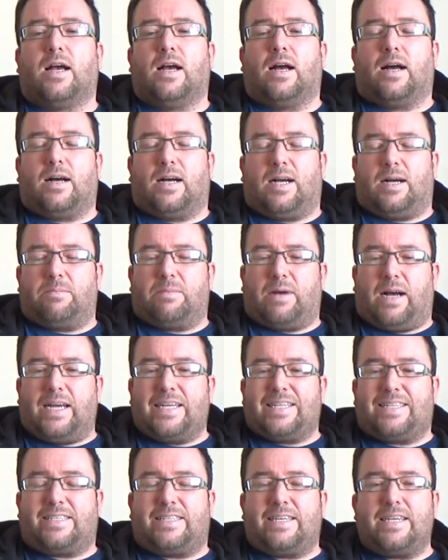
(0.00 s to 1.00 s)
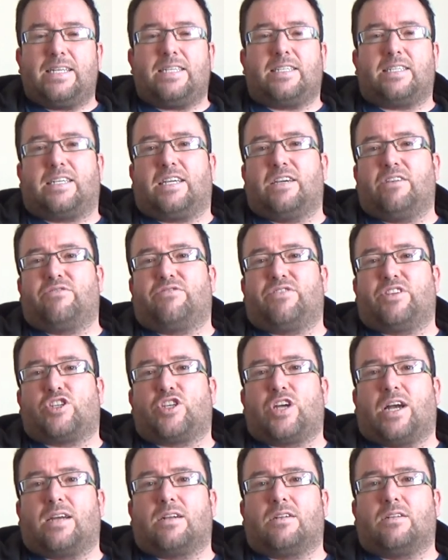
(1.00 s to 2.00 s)
I did give the
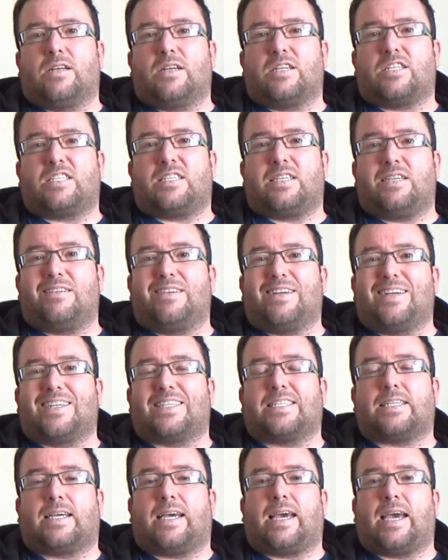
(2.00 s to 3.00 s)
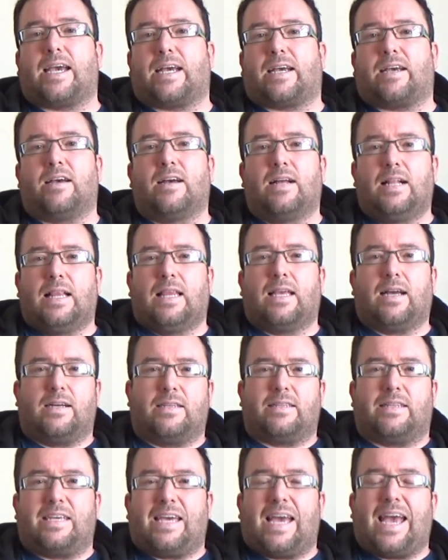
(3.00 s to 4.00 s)
channel a serious kick
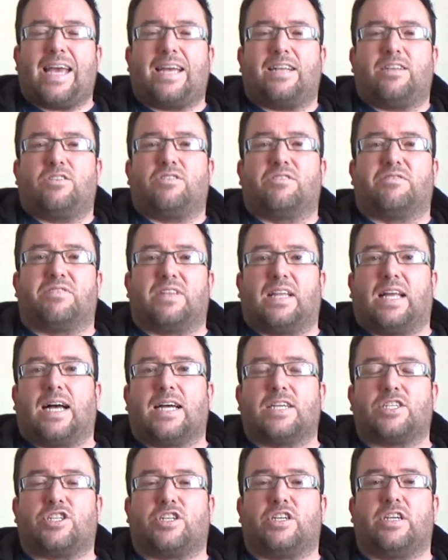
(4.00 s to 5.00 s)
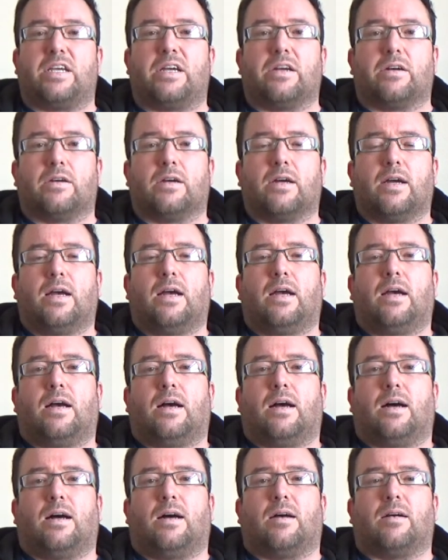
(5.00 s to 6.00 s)
at the end of last year.
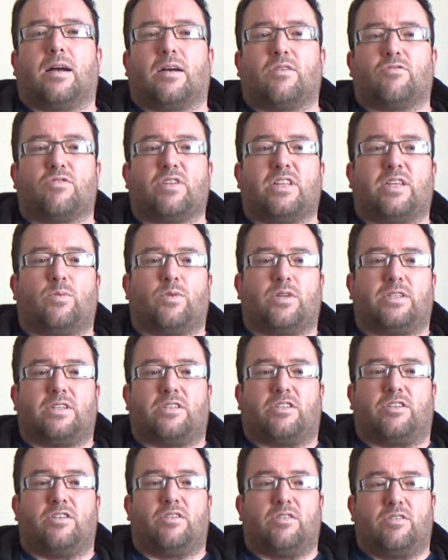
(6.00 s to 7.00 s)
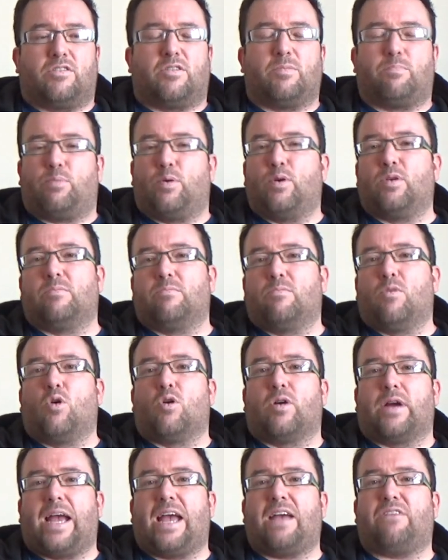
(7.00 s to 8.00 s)
I really wanted to put
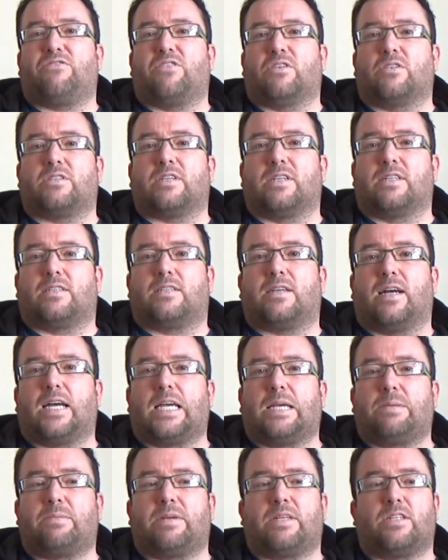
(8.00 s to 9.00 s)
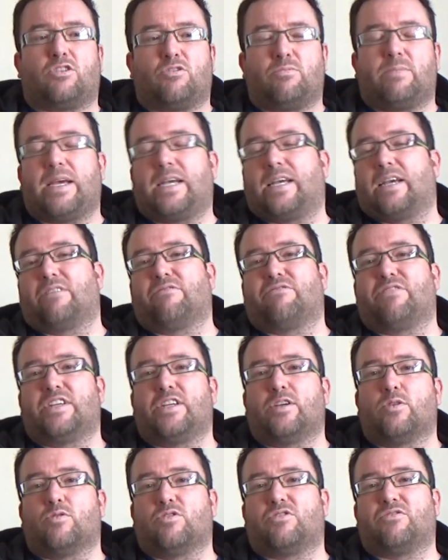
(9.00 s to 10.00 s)
more effort and time into making
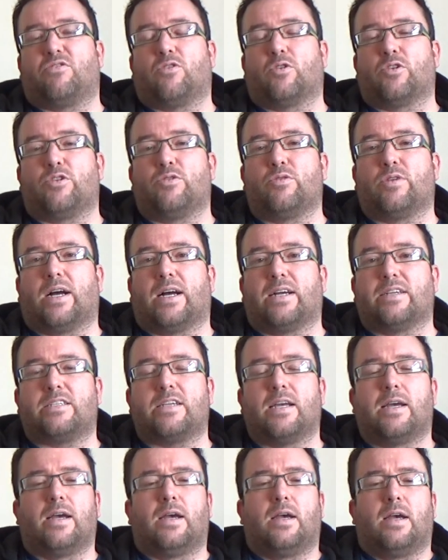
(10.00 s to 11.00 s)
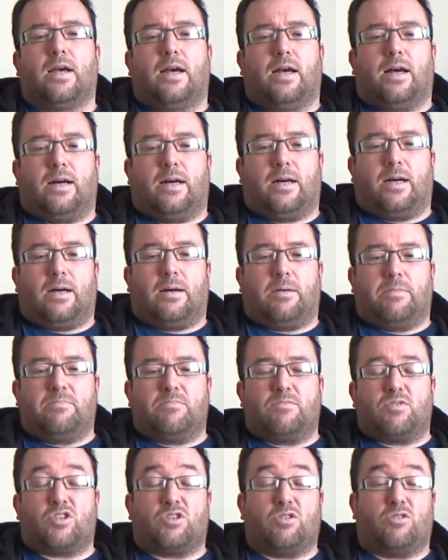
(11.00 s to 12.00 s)
videos for you guys.
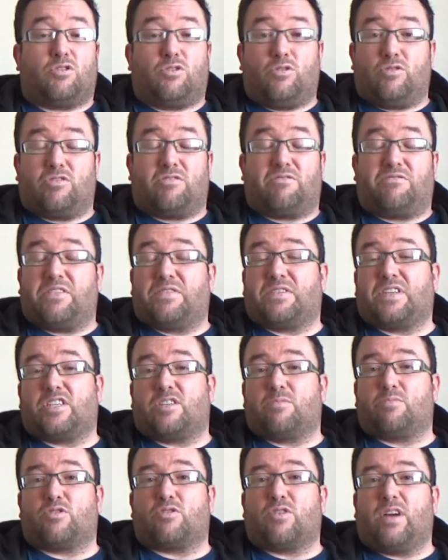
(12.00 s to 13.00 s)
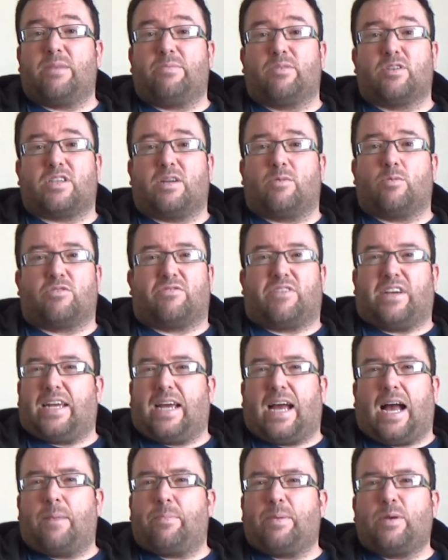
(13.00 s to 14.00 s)
So 250 subscribers, I was very
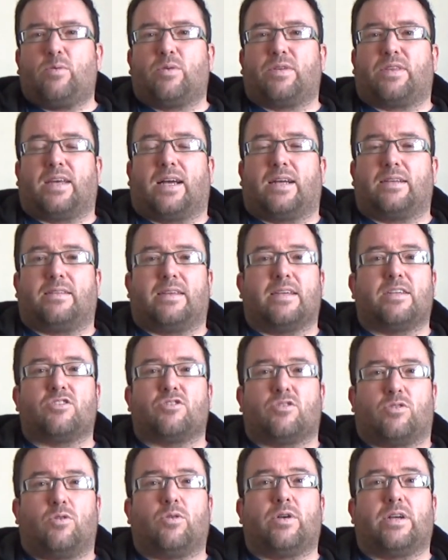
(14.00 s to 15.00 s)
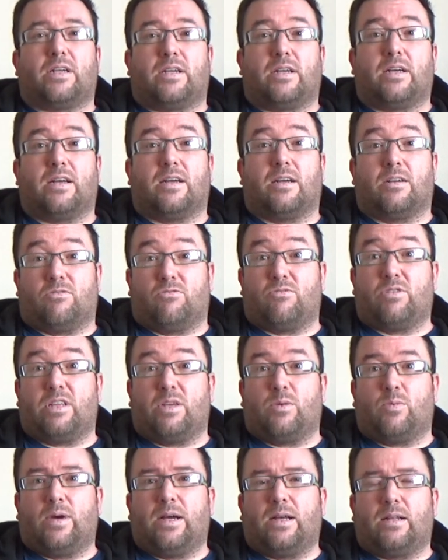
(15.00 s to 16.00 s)
happy with that. Things are going
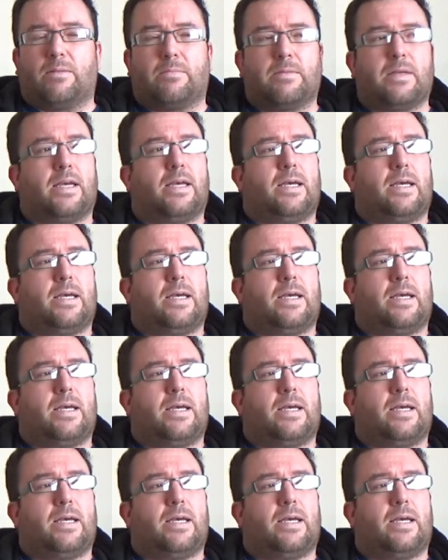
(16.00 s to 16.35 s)
really well.